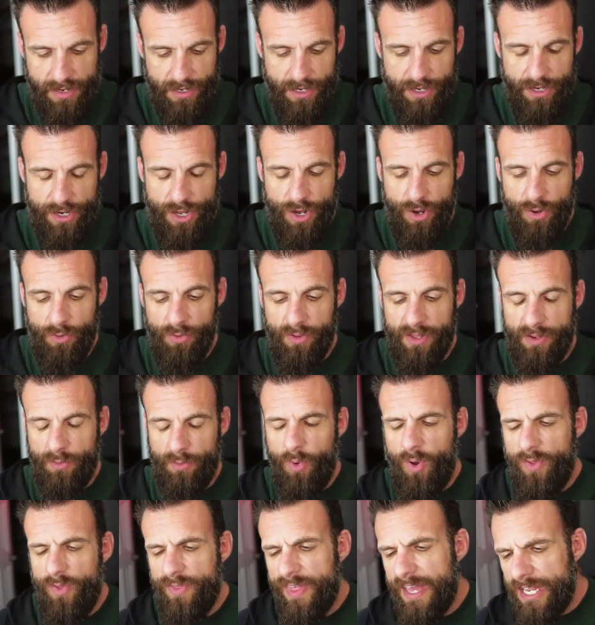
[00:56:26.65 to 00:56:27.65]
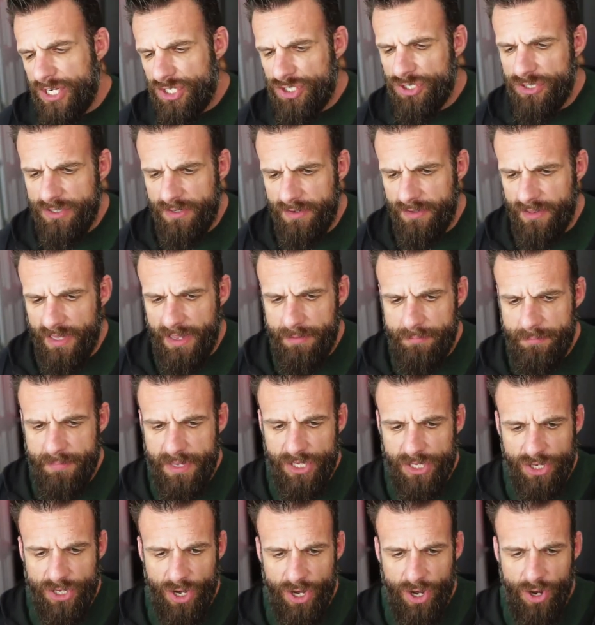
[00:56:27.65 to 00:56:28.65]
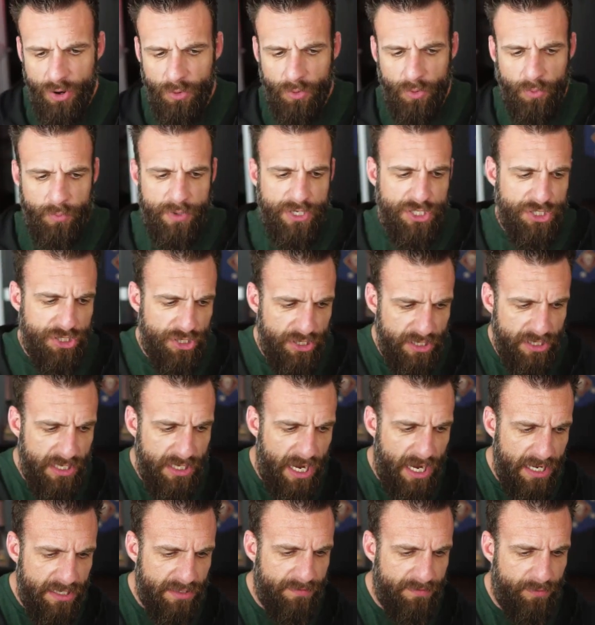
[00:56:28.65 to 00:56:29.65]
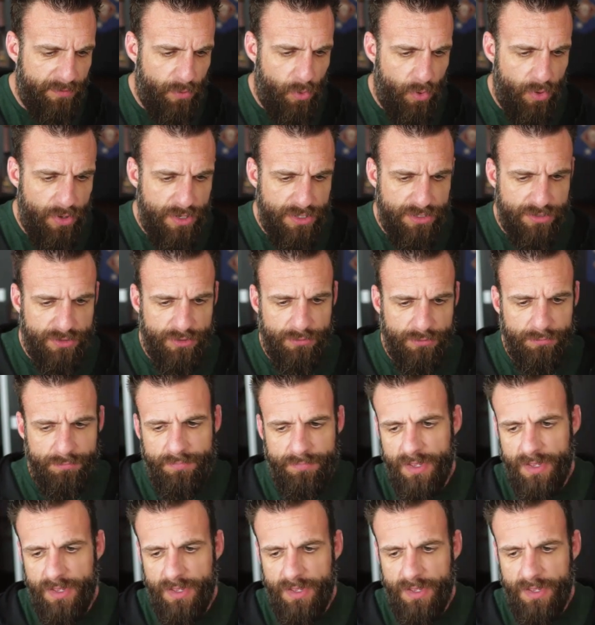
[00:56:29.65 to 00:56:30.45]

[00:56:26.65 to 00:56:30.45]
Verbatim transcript: you know, like, oh, they shouldn't have let me go, or we shouldn't have got divorced, or,